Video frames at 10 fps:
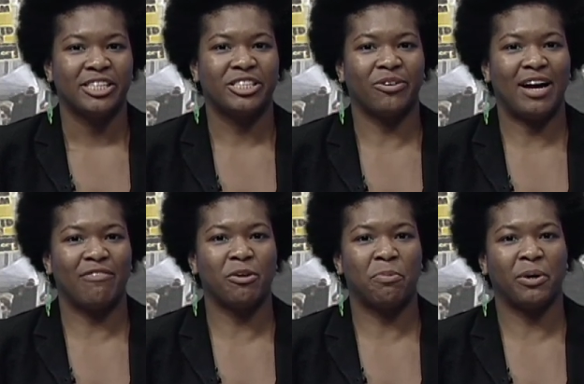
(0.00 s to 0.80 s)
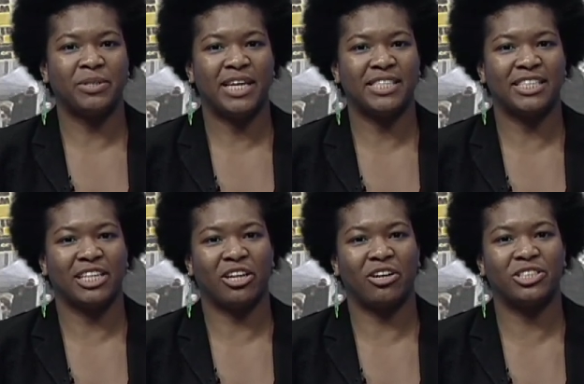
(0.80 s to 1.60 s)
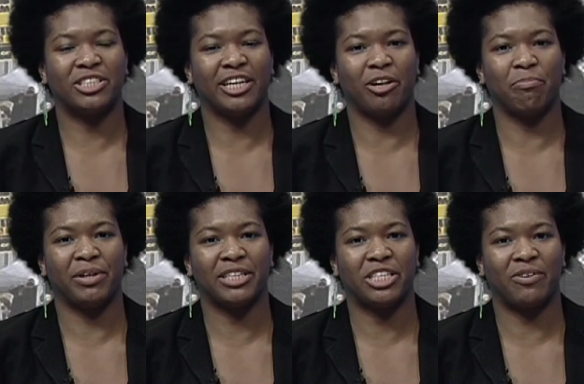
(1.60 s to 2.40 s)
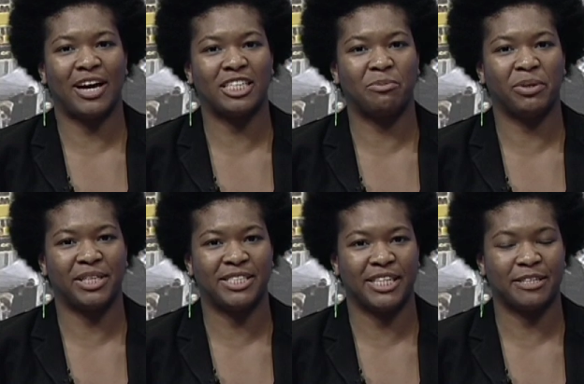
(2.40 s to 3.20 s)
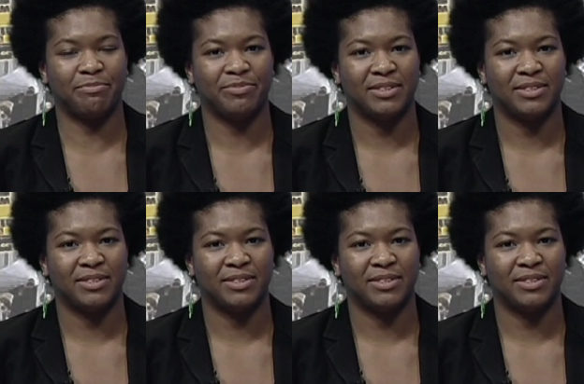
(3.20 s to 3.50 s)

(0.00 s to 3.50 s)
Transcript: so have the protests and large-scale militarized policing.